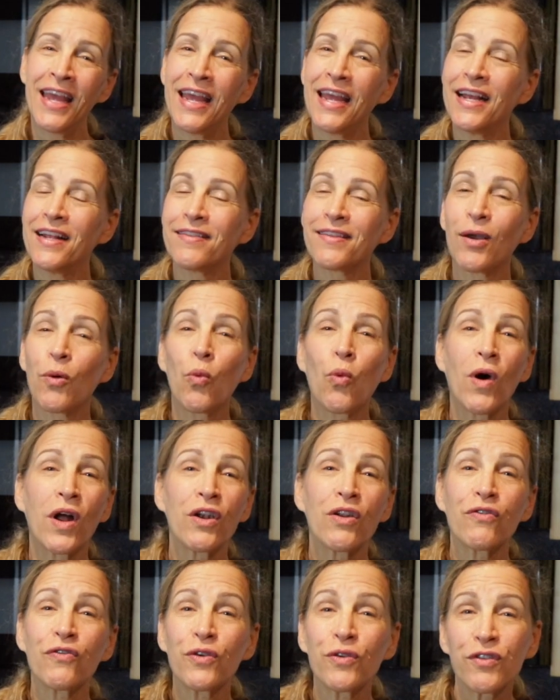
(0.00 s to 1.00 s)
It's a
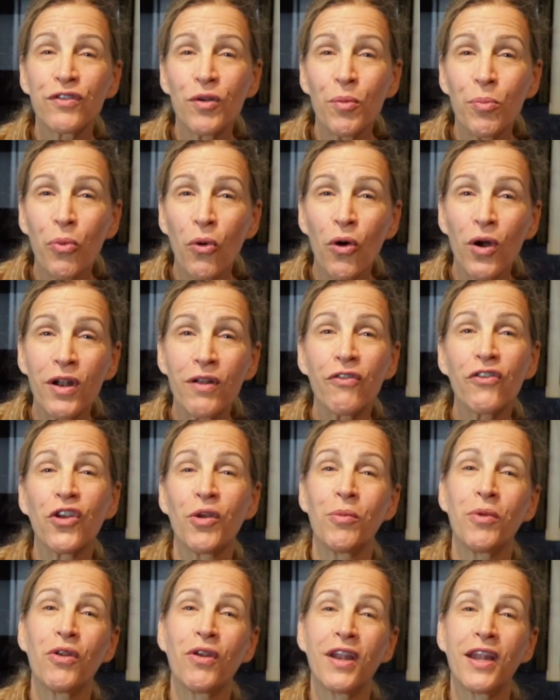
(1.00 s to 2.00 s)
wonderful supportive
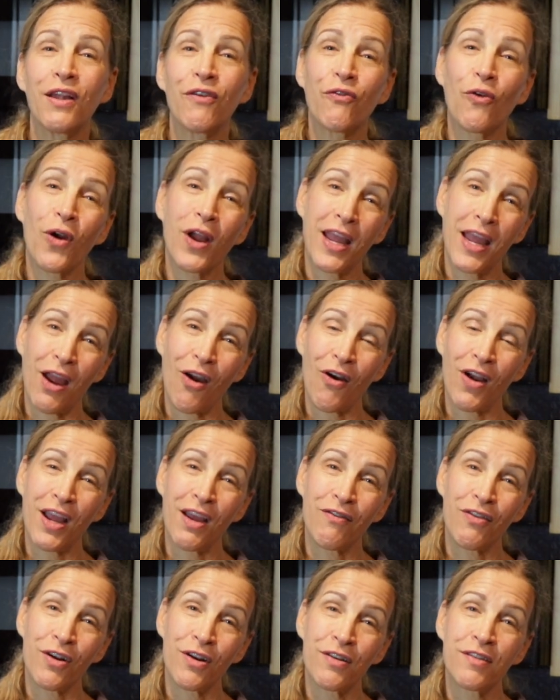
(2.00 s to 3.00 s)
community for
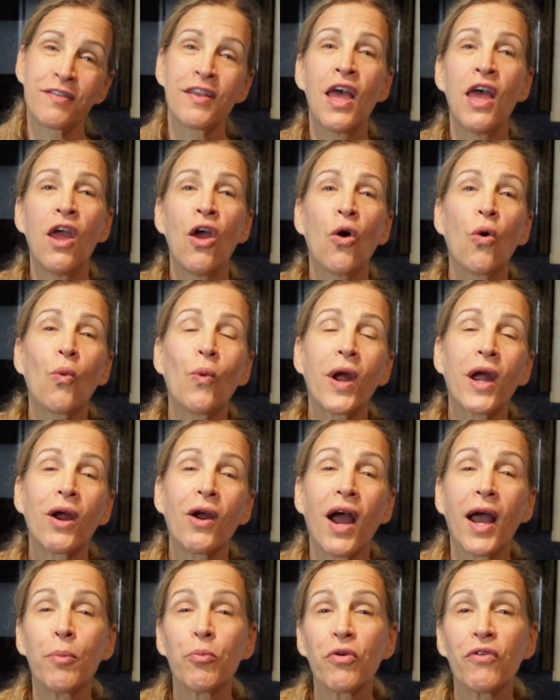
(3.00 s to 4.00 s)
caregivers where
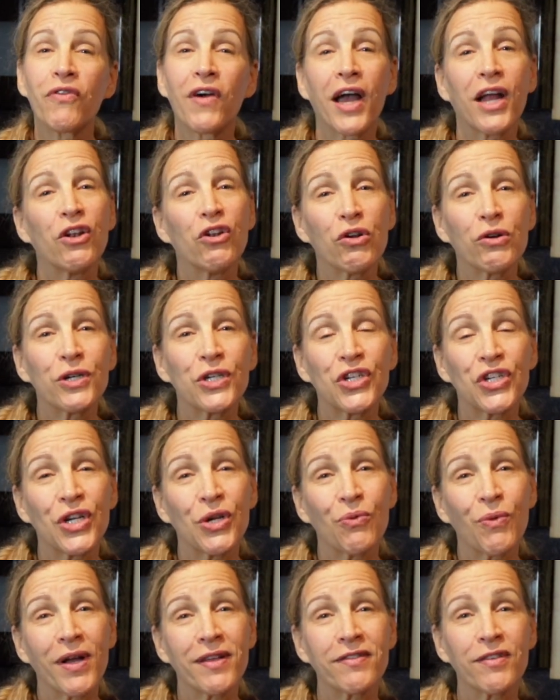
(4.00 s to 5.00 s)
I provide
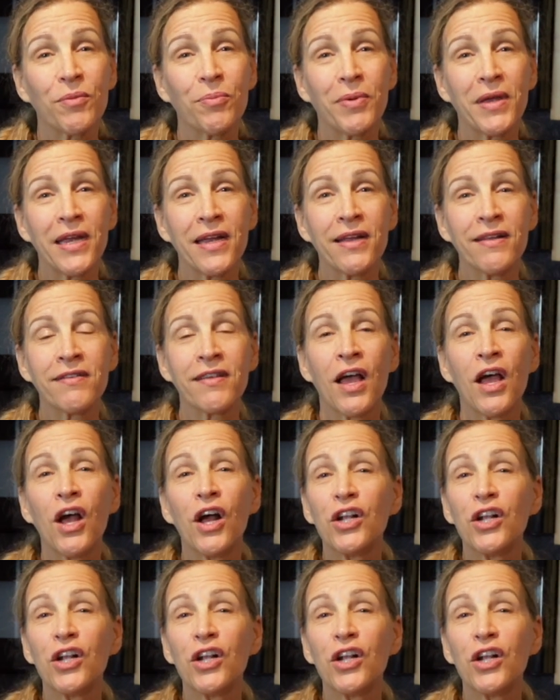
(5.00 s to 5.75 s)
nourishing recipes,